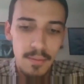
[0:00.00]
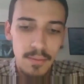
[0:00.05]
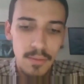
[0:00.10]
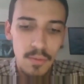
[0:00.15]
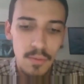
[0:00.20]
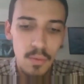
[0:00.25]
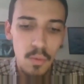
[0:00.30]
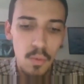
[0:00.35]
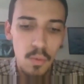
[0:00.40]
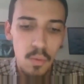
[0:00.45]

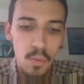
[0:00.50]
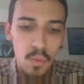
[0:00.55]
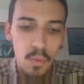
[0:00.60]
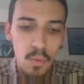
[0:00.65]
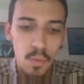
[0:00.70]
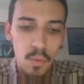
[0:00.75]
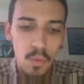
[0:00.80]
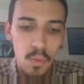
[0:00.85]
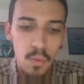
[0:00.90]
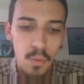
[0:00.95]

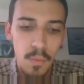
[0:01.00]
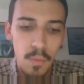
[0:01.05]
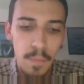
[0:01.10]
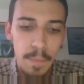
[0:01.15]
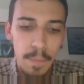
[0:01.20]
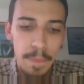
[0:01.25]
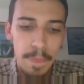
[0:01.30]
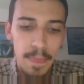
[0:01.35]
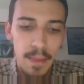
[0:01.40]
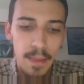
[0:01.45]
to
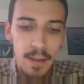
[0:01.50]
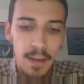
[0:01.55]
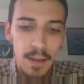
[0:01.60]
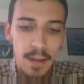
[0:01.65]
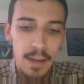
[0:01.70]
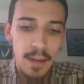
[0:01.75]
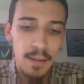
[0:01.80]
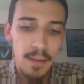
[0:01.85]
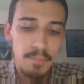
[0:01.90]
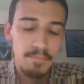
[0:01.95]

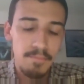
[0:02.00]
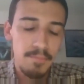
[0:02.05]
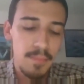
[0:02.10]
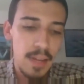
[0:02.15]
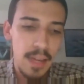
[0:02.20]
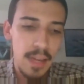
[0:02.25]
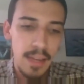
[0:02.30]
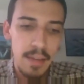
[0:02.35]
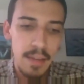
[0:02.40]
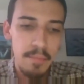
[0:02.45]

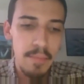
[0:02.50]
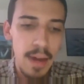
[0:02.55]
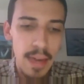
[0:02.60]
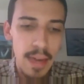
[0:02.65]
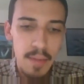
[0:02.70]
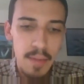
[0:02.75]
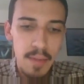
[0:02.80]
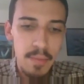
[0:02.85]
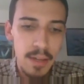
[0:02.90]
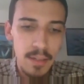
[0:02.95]
like in my
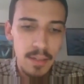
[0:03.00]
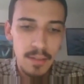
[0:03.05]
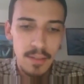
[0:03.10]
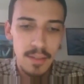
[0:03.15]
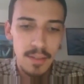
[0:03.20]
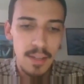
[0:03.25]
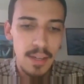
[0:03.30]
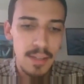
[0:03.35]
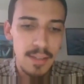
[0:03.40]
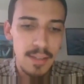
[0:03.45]
email,
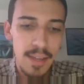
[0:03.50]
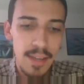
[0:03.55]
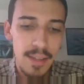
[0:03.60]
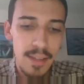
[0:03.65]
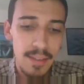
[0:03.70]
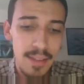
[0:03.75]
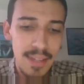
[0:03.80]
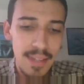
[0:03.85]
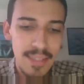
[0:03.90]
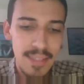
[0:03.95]

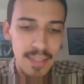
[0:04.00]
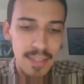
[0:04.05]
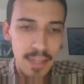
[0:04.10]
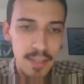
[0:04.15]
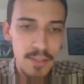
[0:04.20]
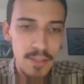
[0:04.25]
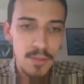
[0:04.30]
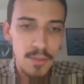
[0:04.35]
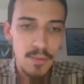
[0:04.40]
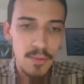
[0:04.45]
they
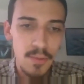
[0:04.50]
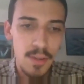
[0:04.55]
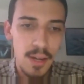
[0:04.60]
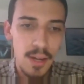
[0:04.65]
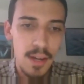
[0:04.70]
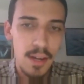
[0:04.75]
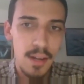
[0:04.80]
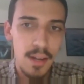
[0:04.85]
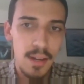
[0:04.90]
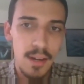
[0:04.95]
sent you
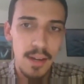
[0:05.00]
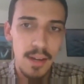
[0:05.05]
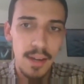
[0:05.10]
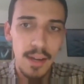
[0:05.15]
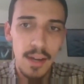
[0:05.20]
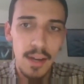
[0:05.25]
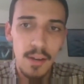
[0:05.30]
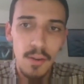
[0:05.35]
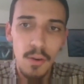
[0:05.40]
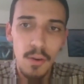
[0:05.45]

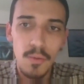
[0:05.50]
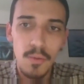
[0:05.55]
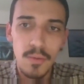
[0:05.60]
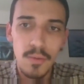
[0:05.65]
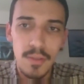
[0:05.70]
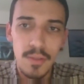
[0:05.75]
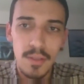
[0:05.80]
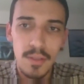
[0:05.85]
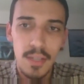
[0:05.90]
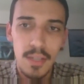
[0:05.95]
like a
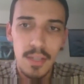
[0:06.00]
code,